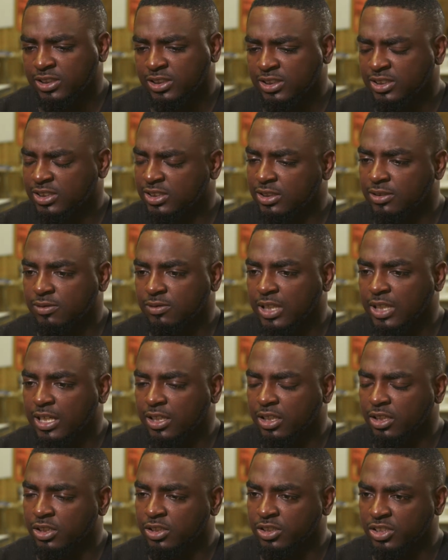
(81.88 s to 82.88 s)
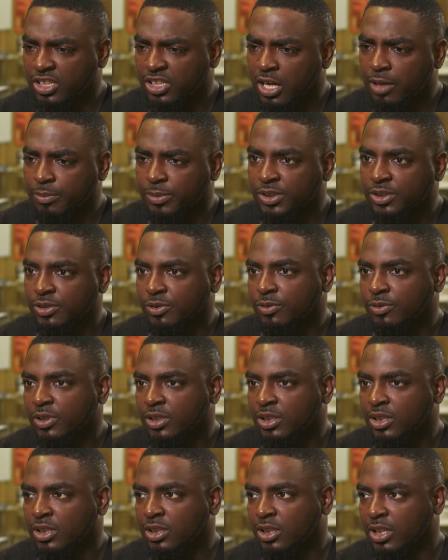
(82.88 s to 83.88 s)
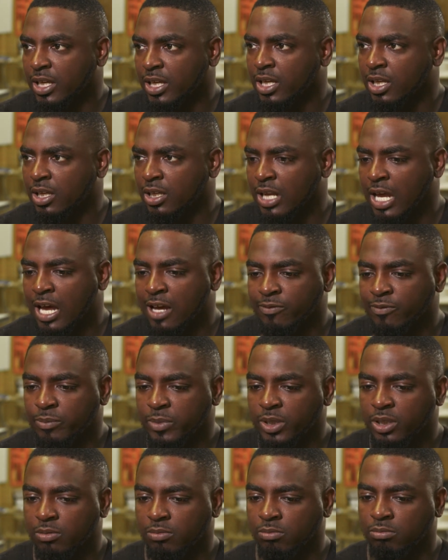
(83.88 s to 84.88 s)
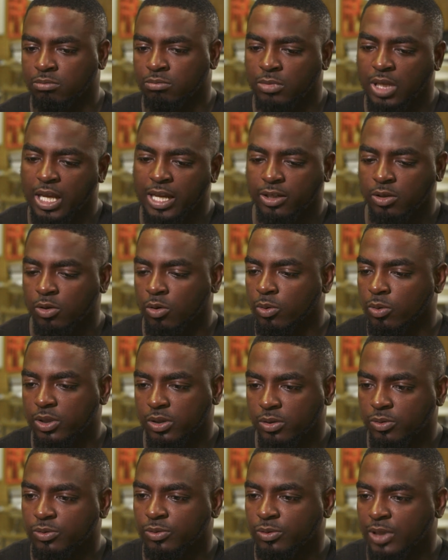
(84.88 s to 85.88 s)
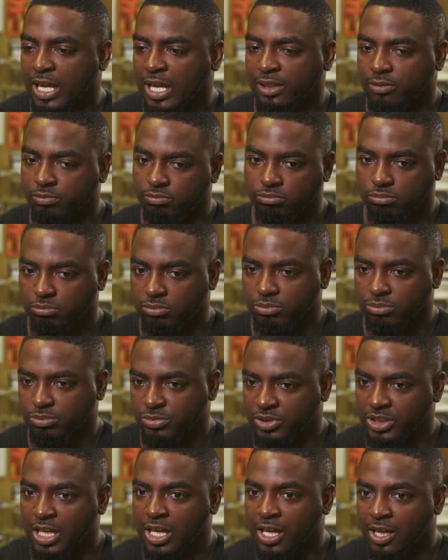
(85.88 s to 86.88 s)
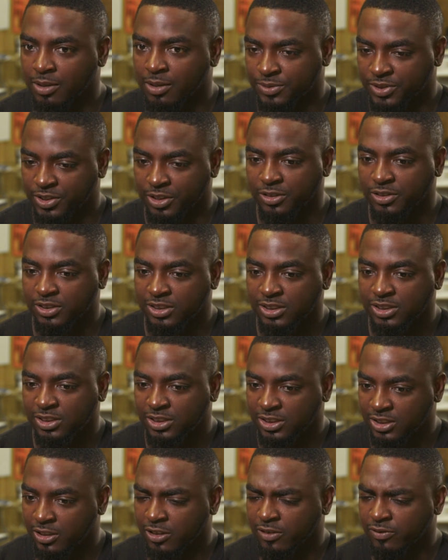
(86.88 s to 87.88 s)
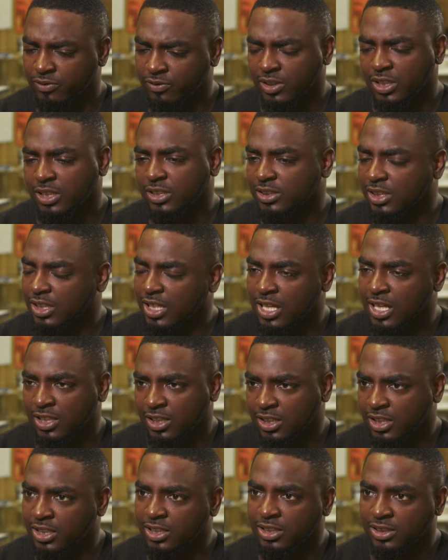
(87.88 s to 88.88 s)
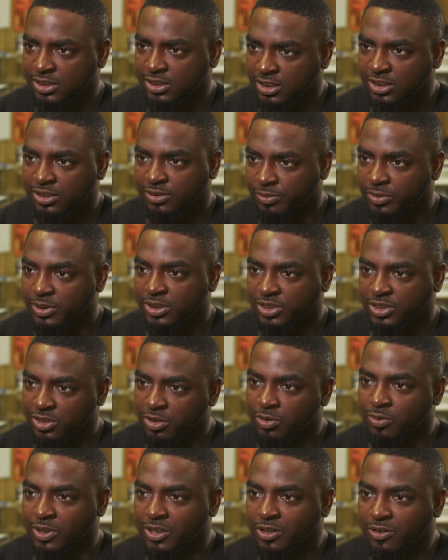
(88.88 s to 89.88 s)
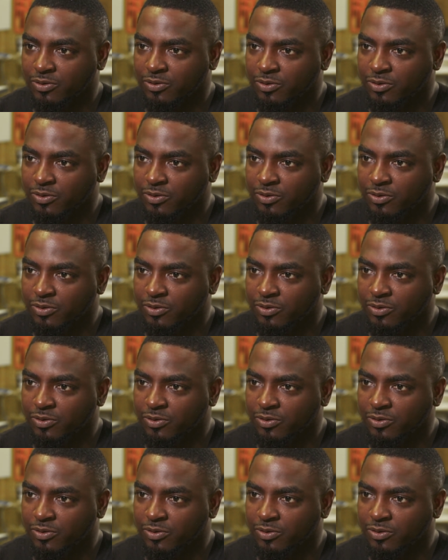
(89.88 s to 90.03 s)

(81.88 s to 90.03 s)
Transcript: just seemed like a good opportunity. And I've been like going through like job searches and stuff, and there's a lot of things that's been showing up